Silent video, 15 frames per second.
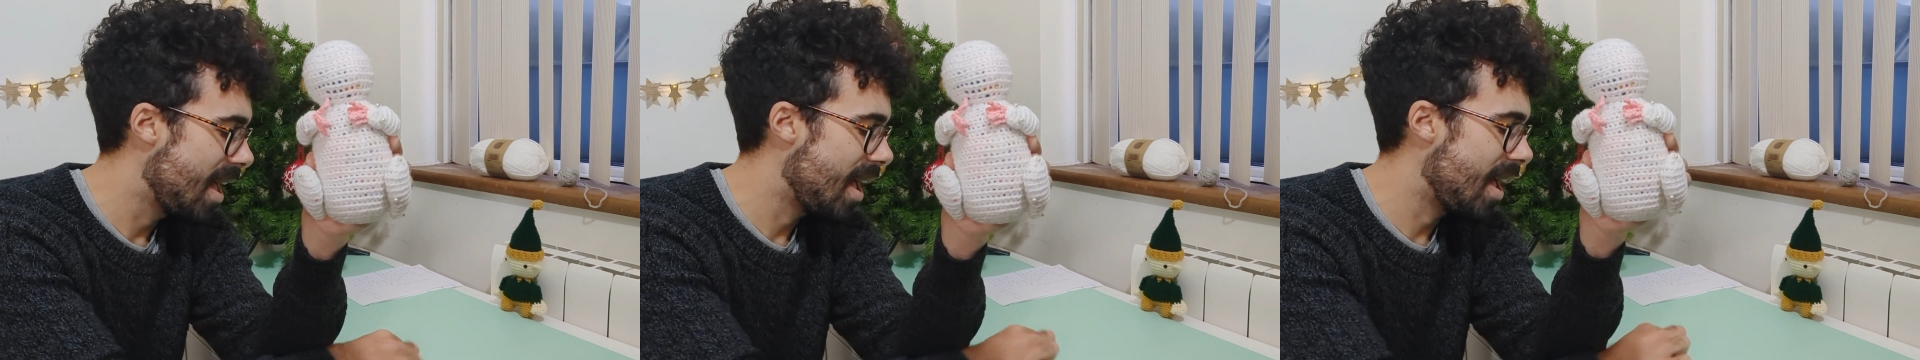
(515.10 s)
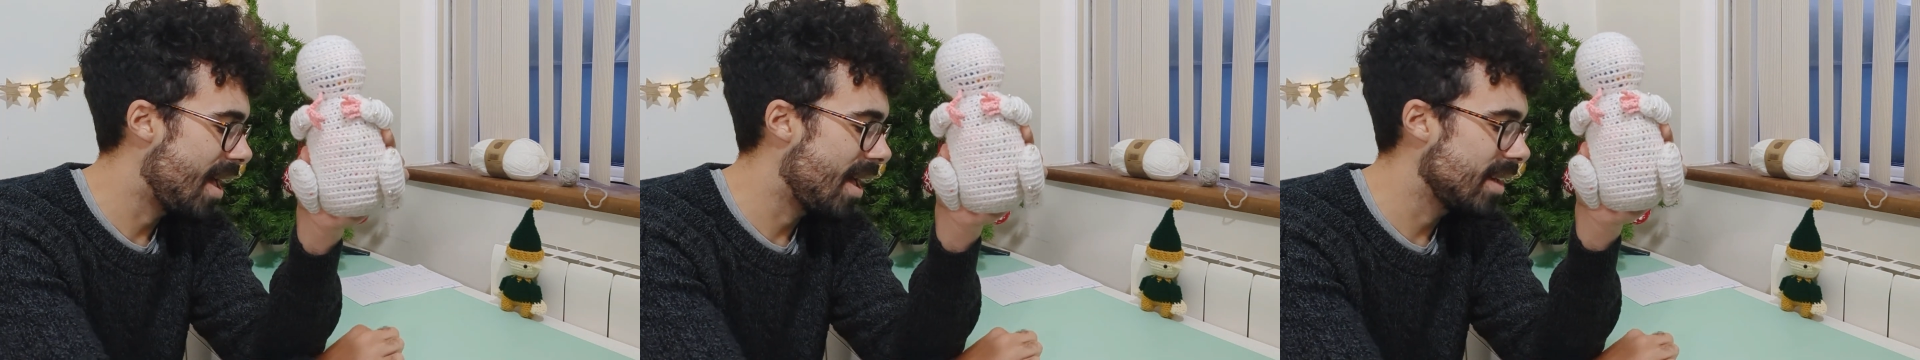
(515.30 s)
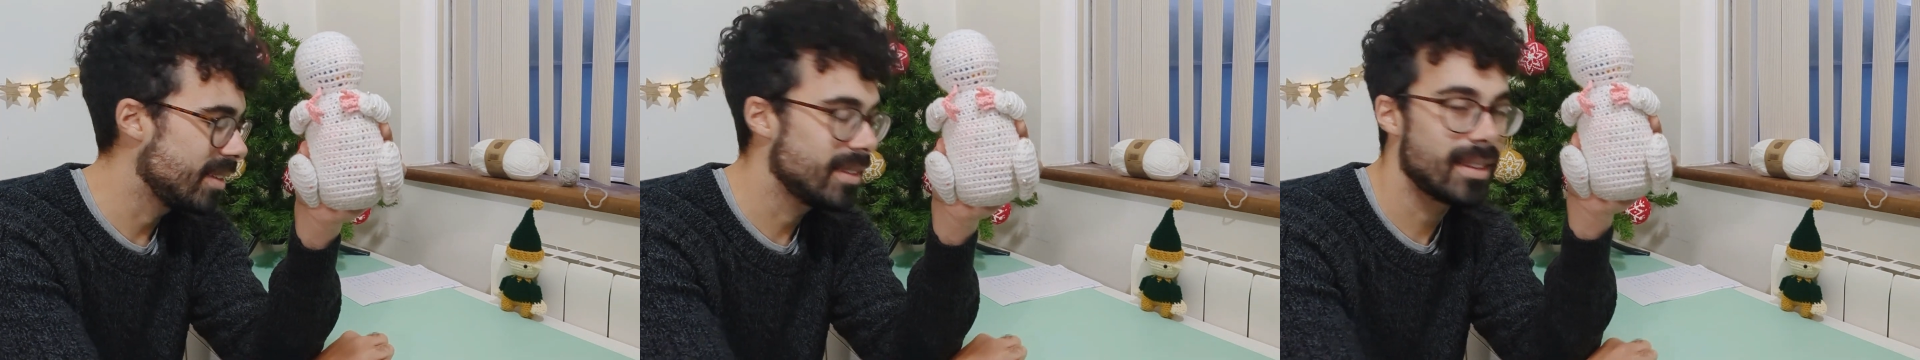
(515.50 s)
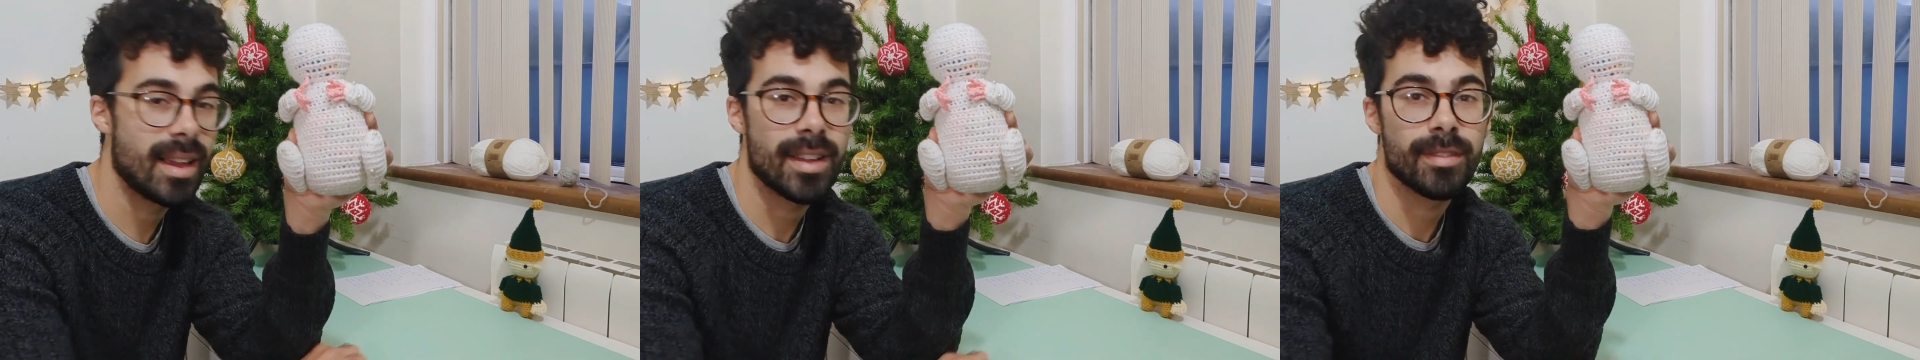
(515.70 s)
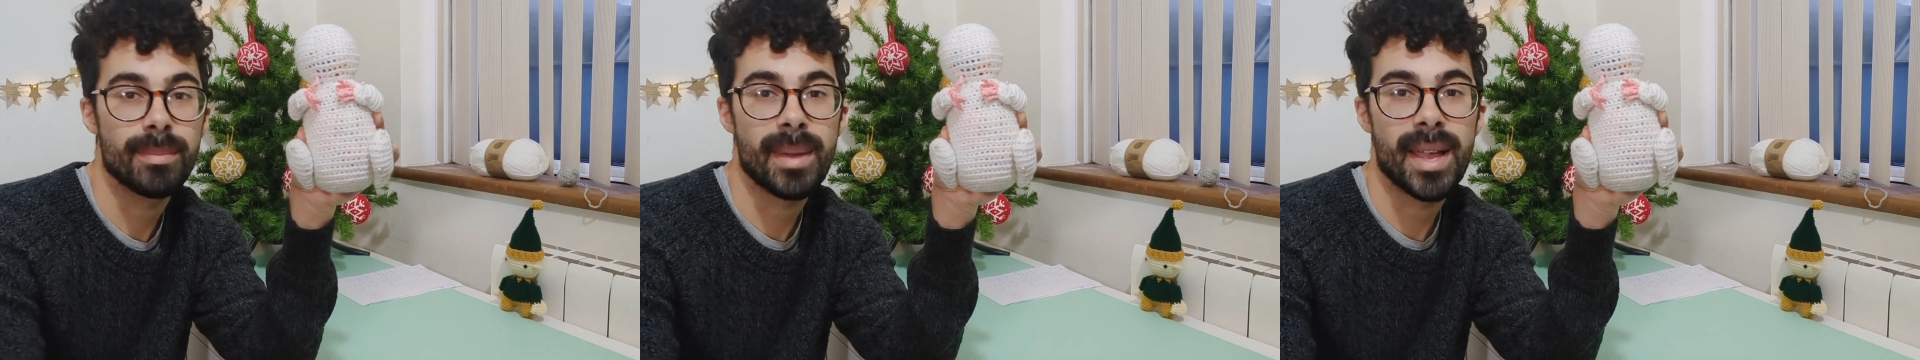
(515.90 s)
and
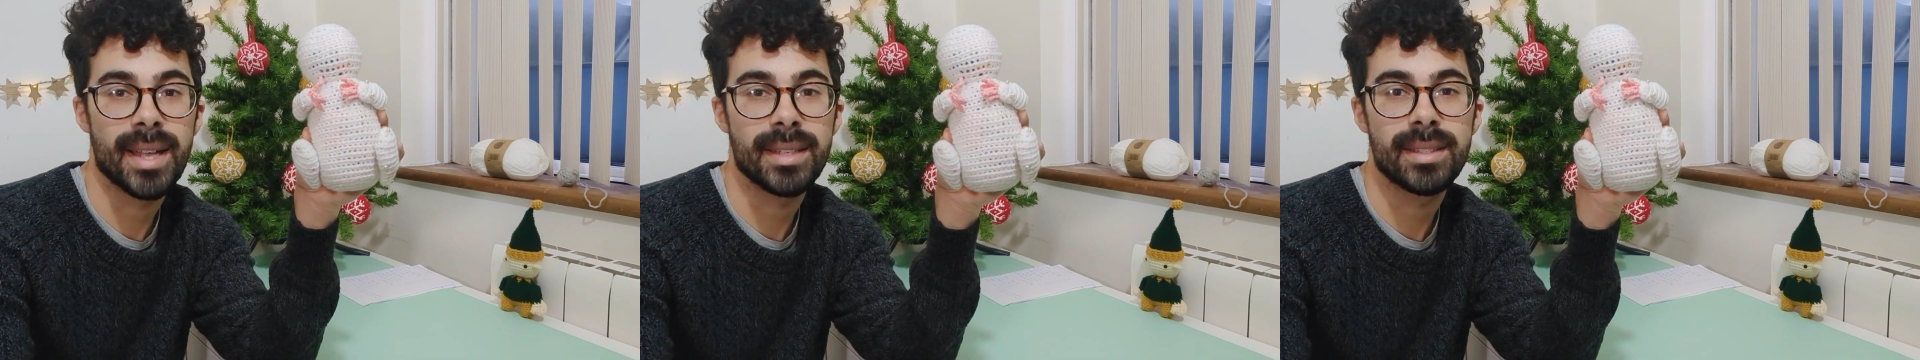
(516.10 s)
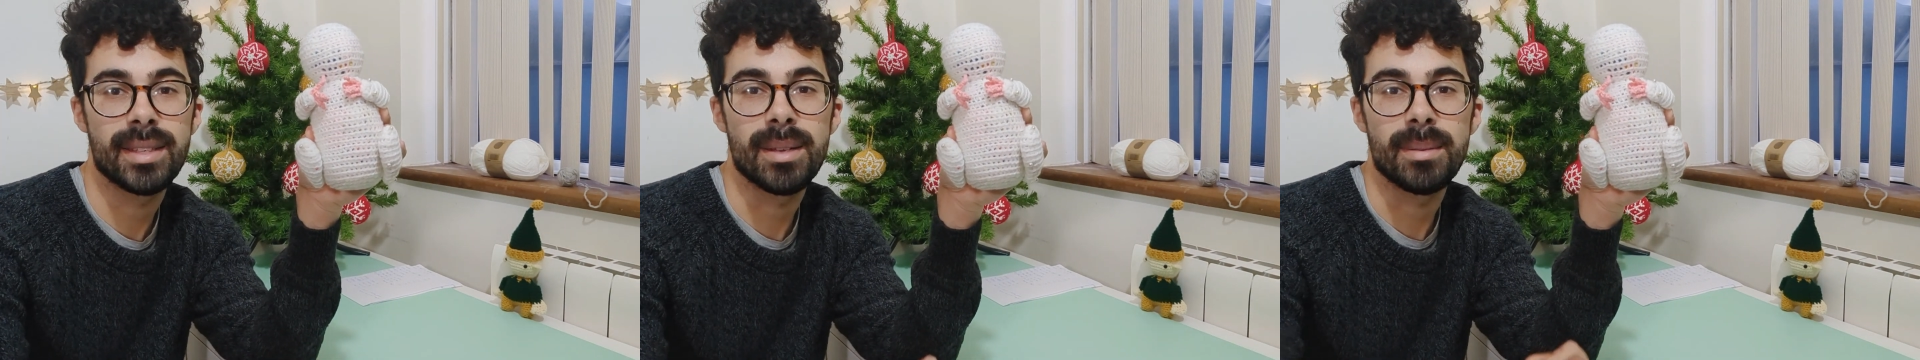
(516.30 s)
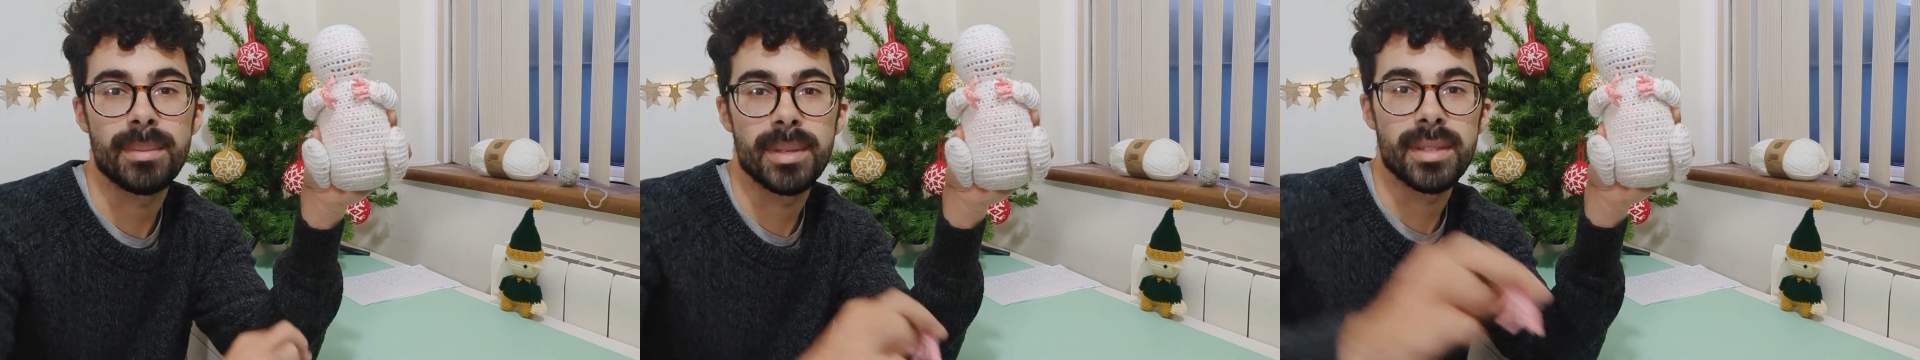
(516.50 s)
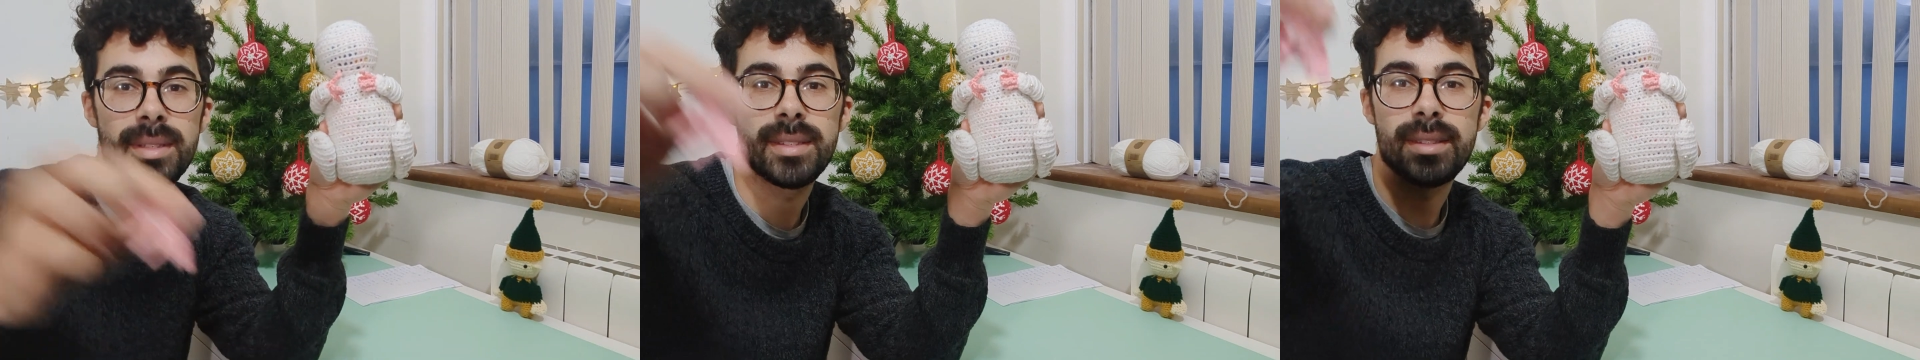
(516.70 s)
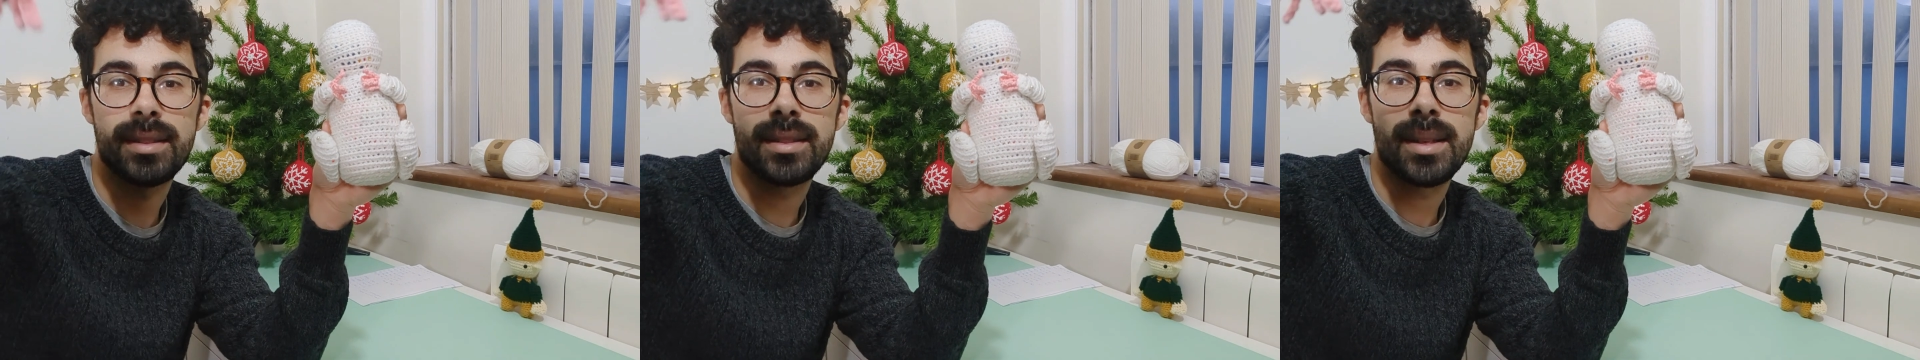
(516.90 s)
I've made some
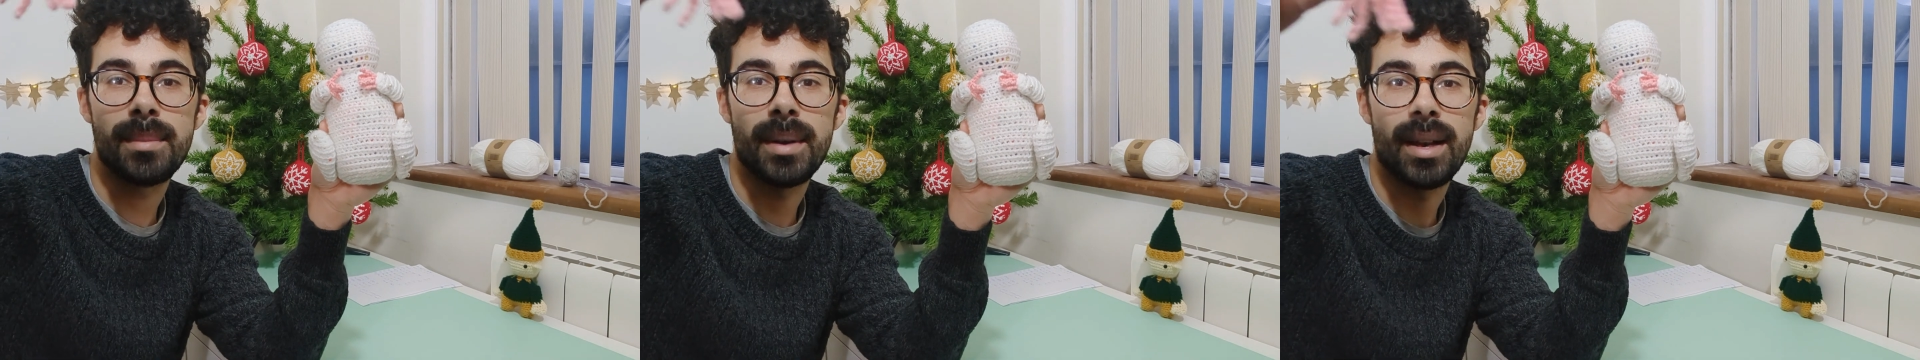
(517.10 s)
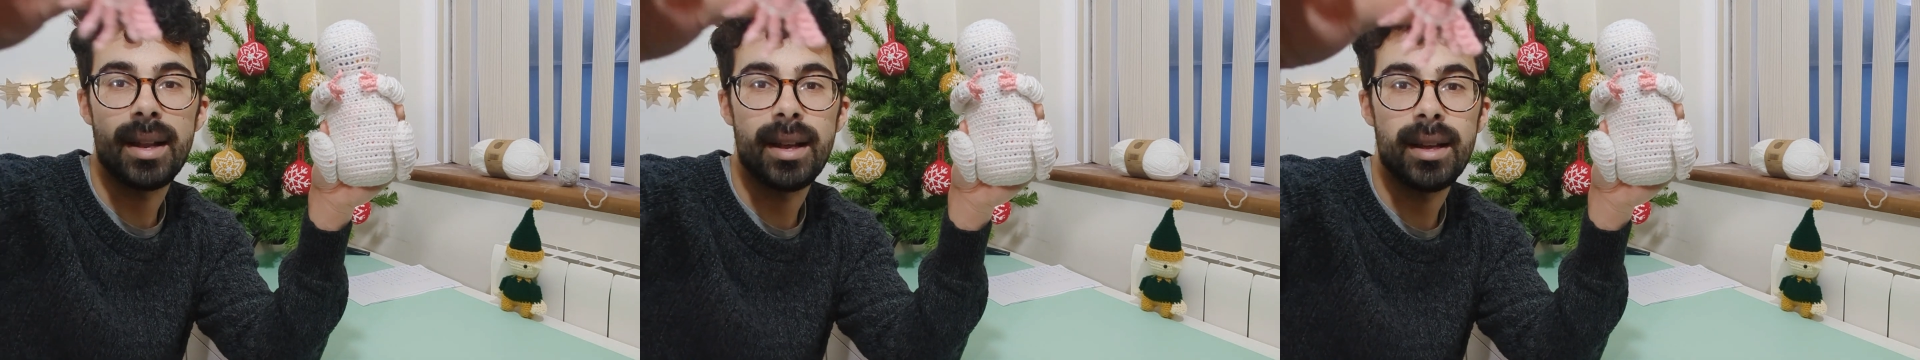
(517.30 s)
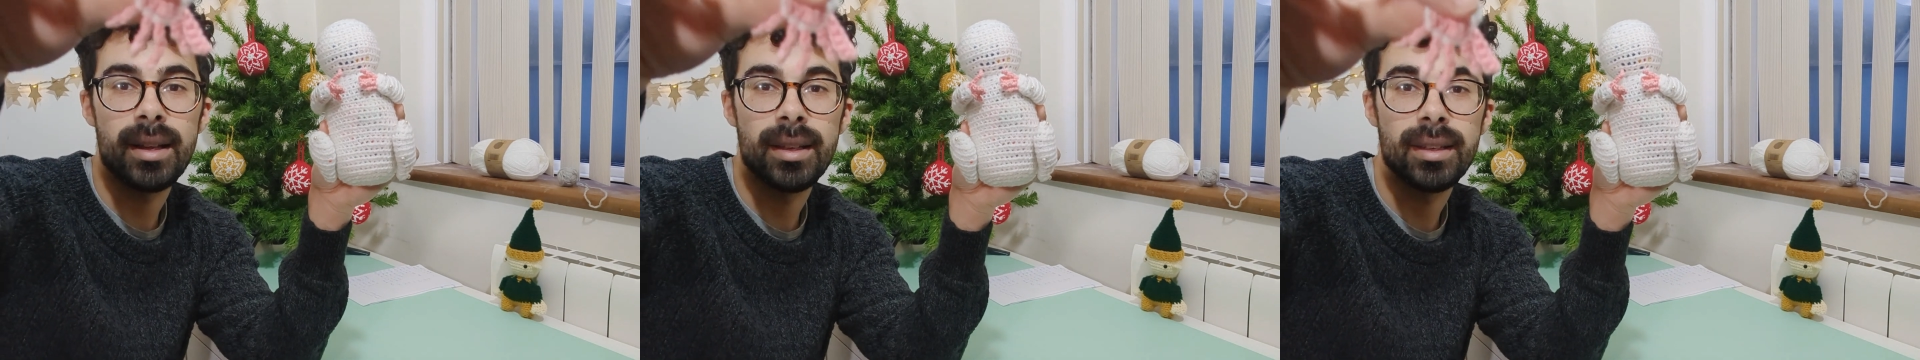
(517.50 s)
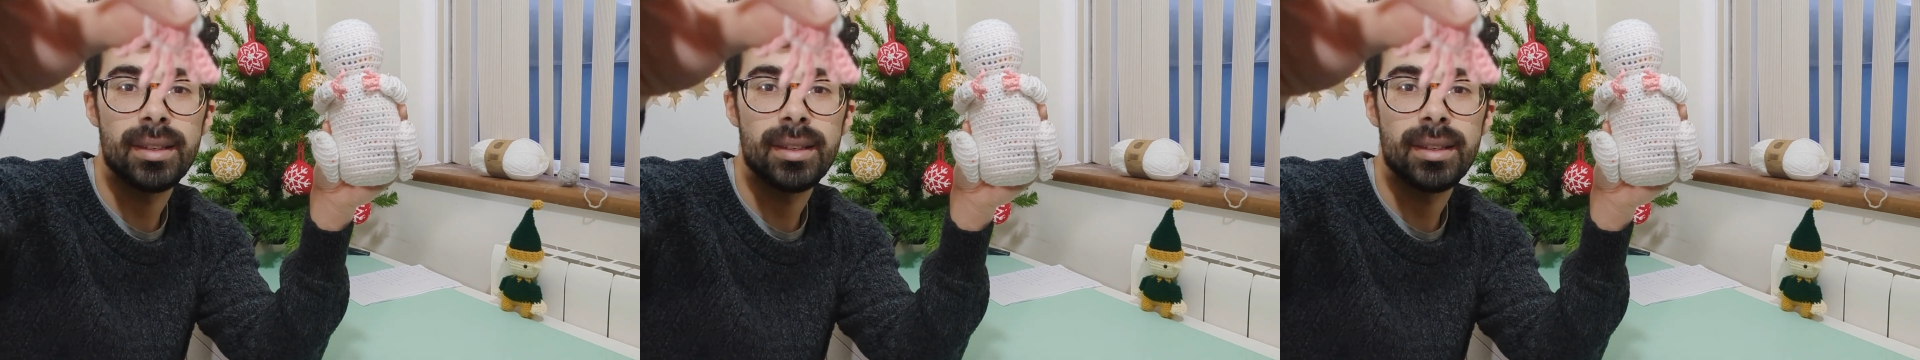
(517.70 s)
similar